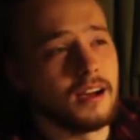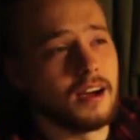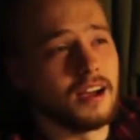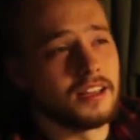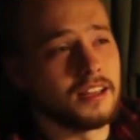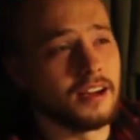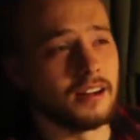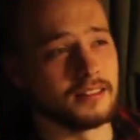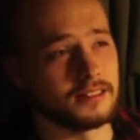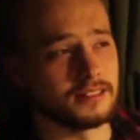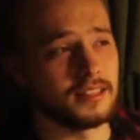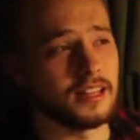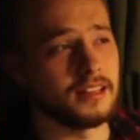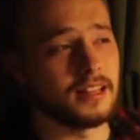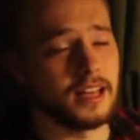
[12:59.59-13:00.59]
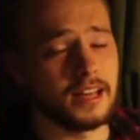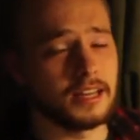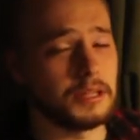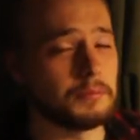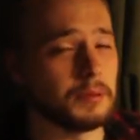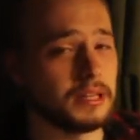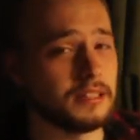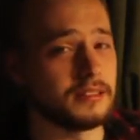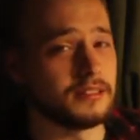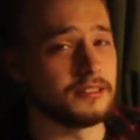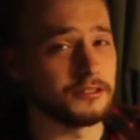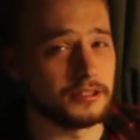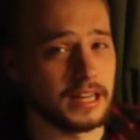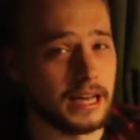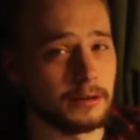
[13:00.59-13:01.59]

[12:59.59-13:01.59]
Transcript: I can't say that any piece stood